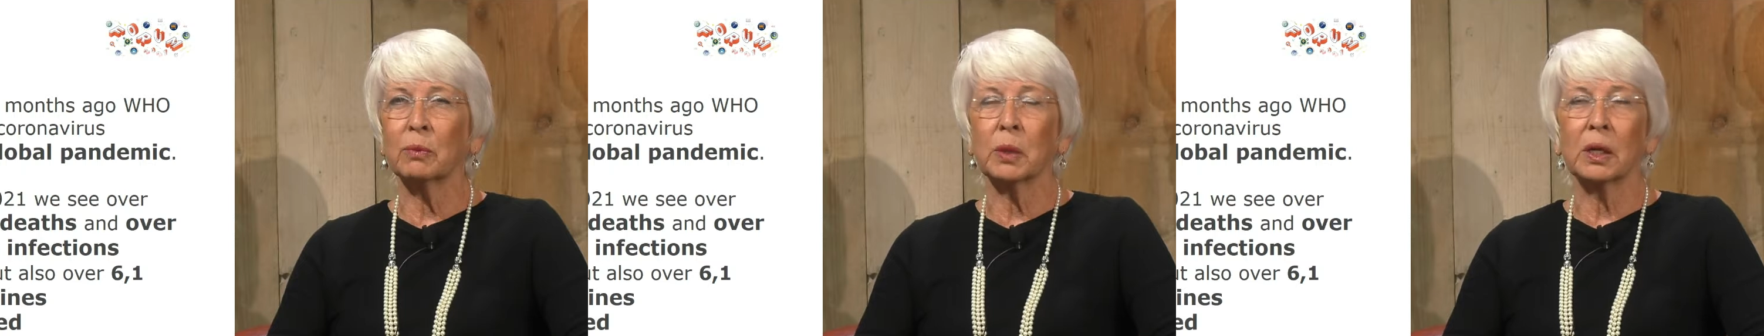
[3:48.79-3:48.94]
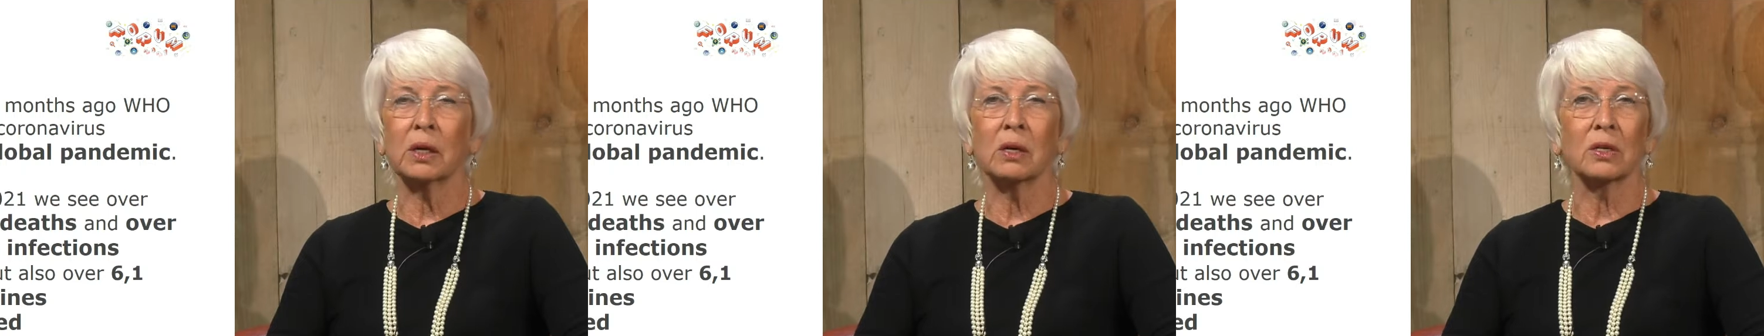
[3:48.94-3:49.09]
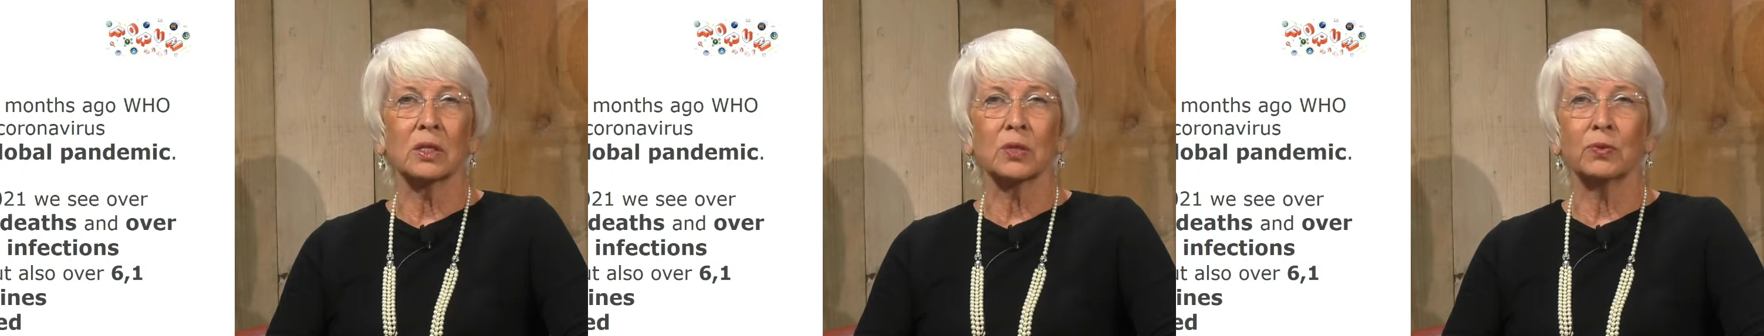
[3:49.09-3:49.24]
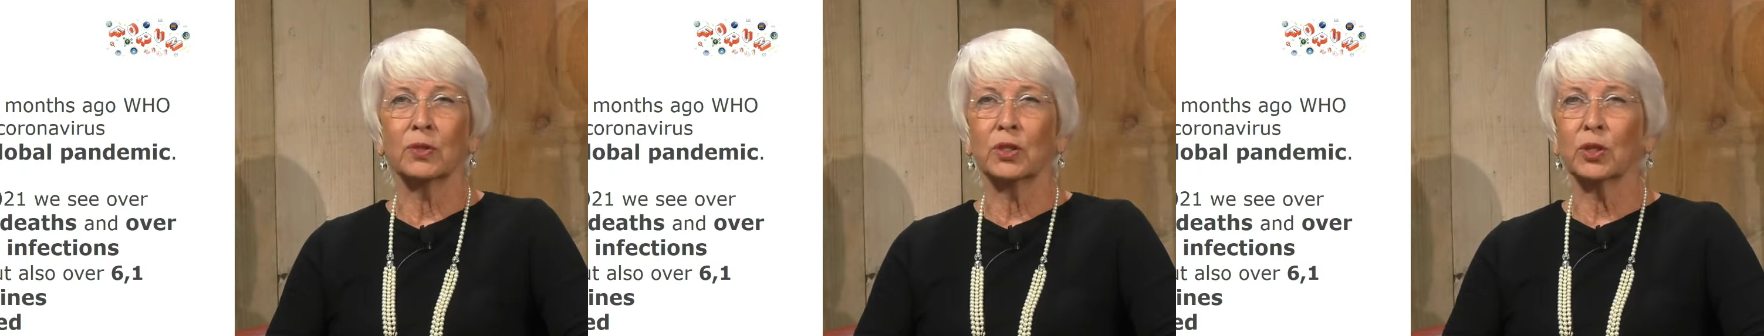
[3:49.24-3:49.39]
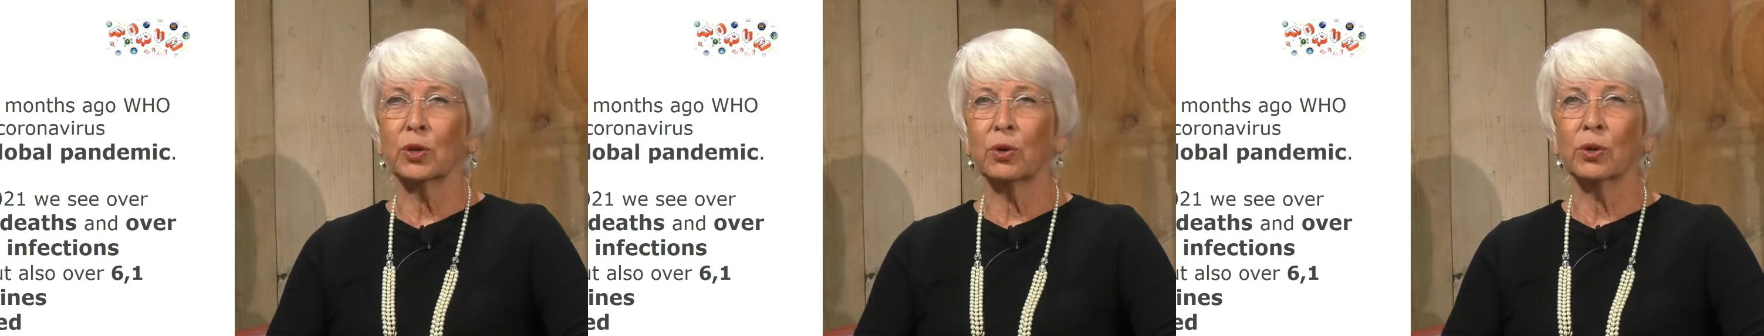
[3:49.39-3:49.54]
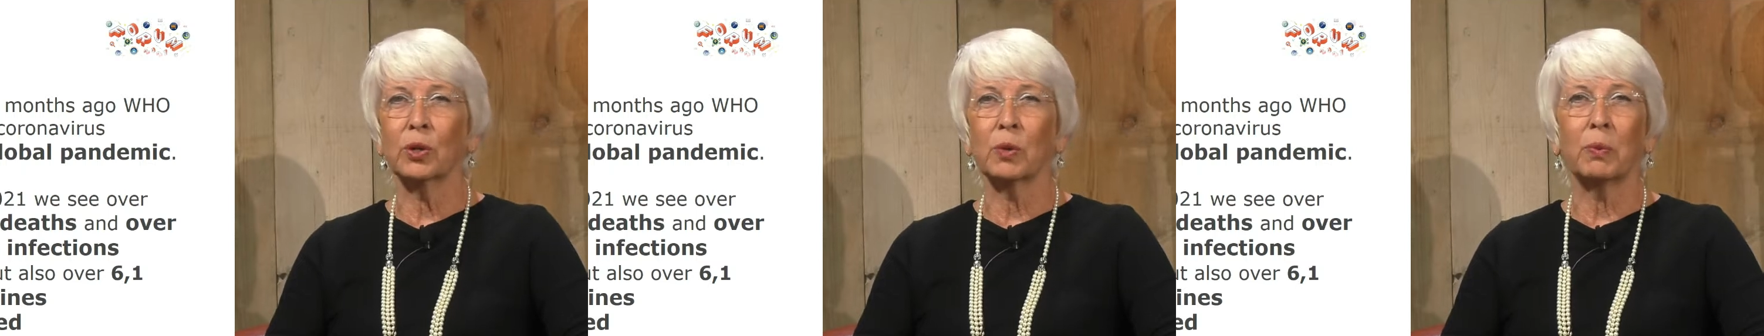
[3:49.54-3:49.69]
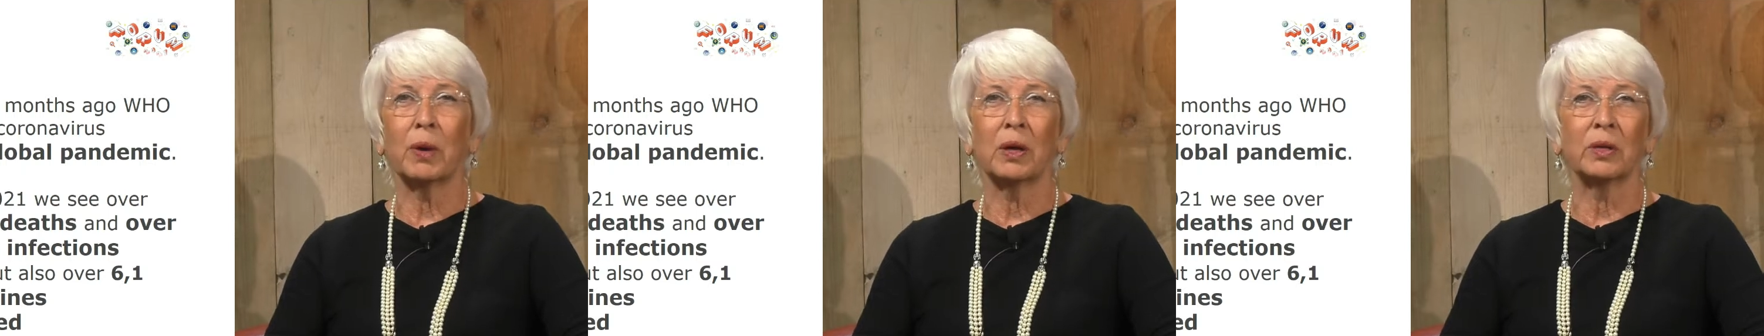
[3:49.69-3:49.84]
because we
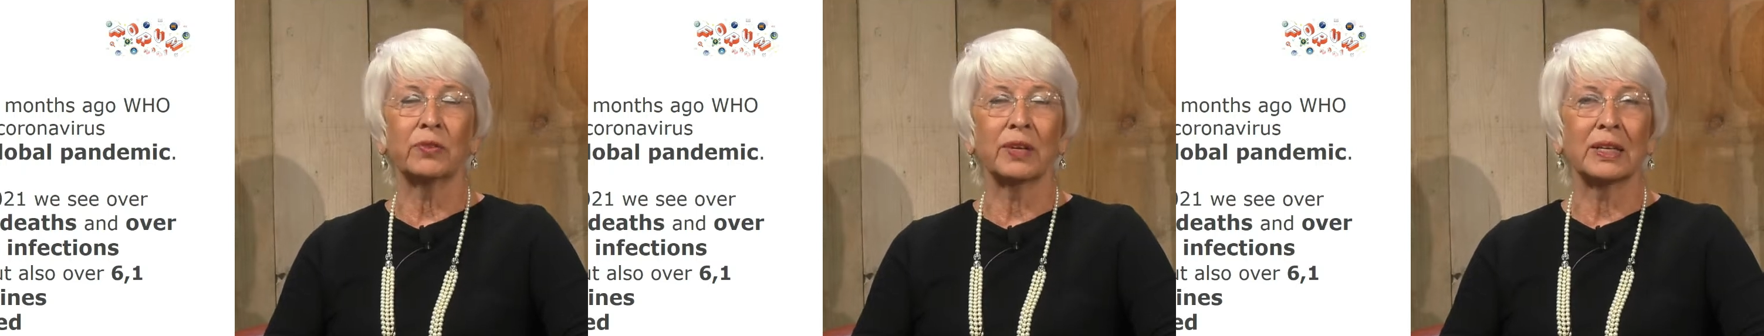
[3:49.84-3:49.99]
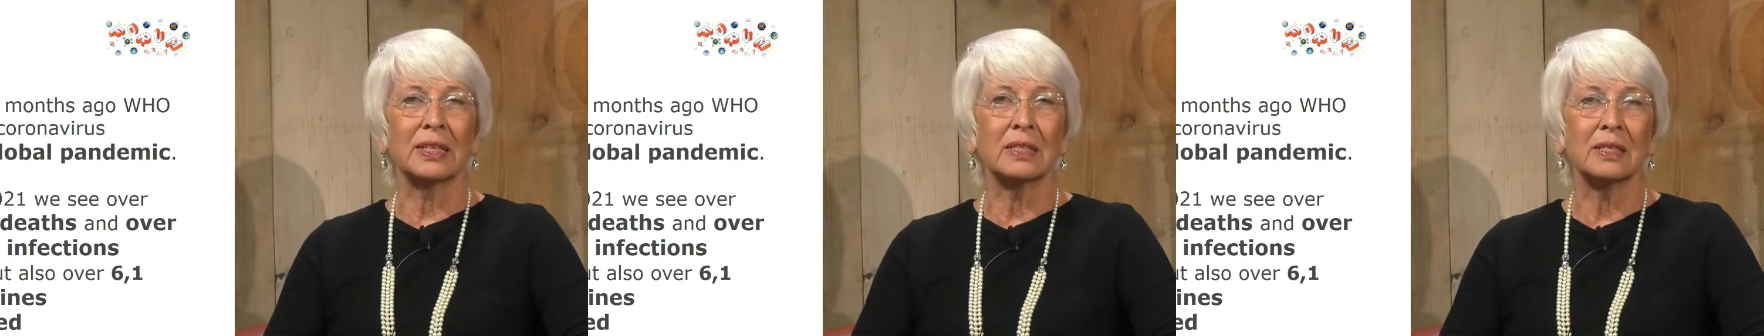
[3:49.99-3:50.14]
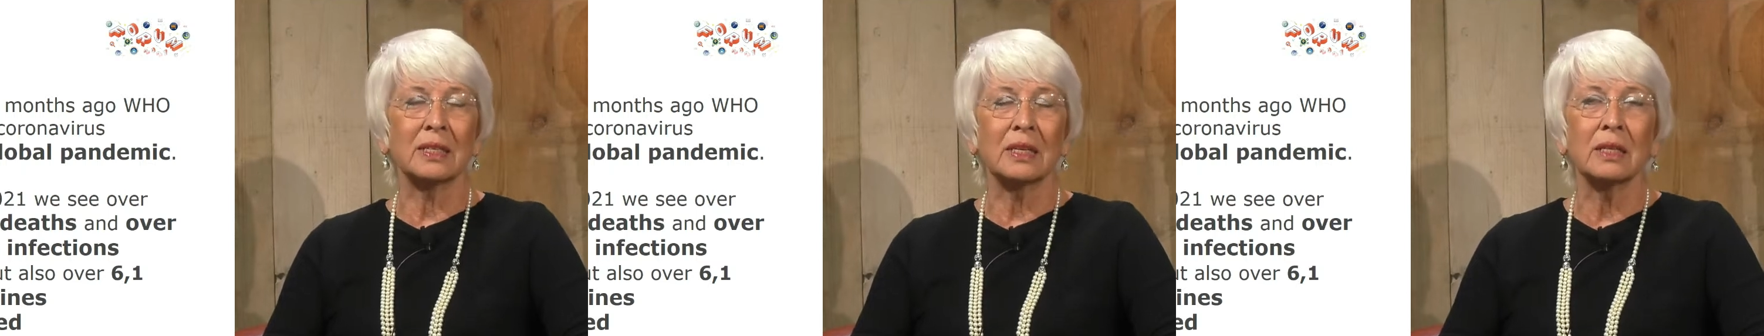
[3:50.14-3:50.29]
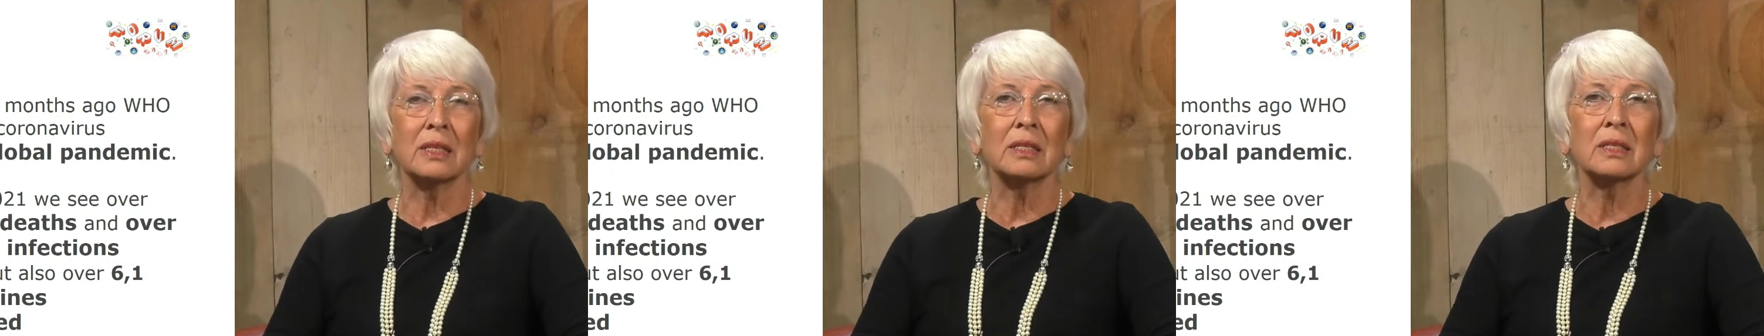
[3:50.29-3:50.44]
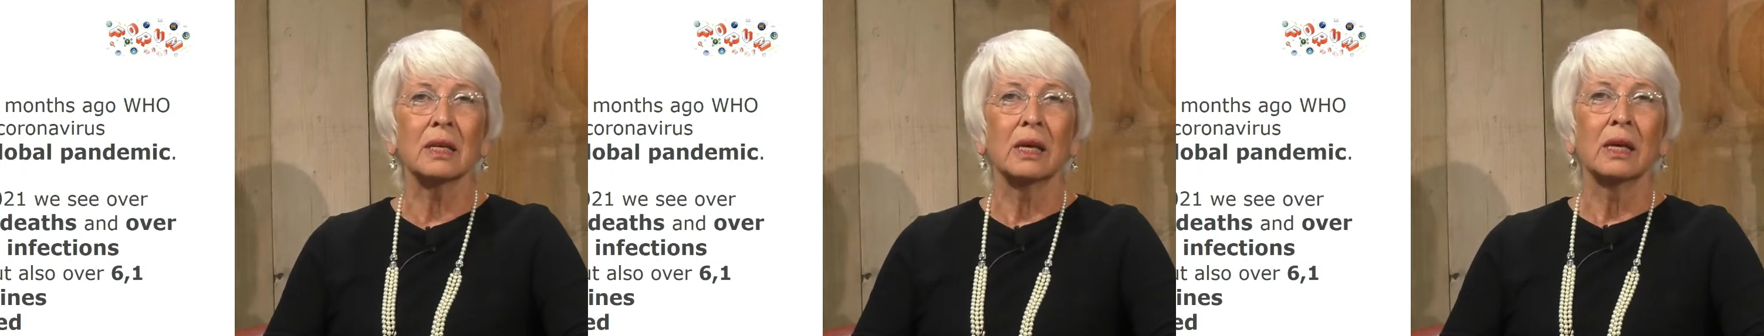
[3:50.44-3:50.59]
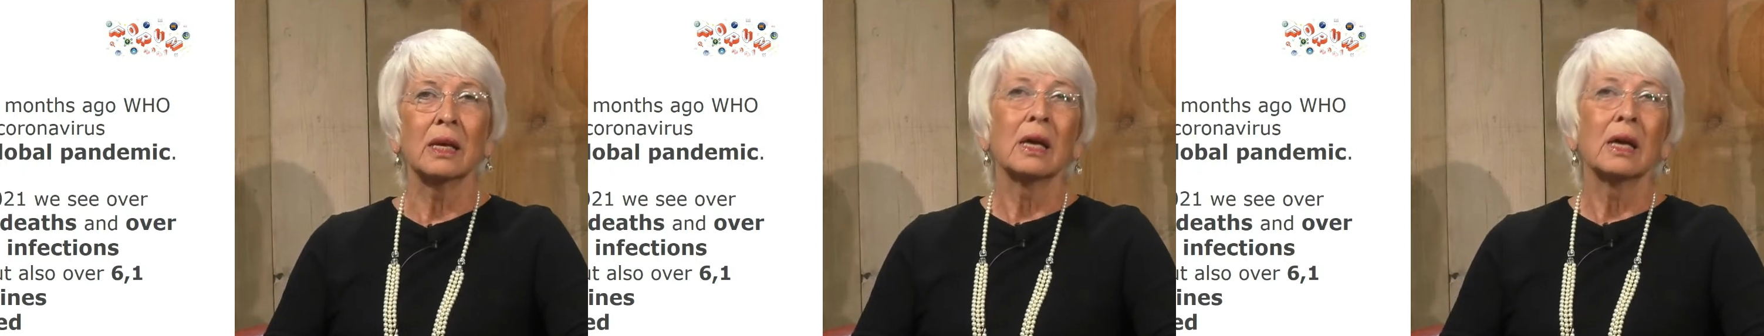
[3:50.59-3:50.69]
talk about vaccines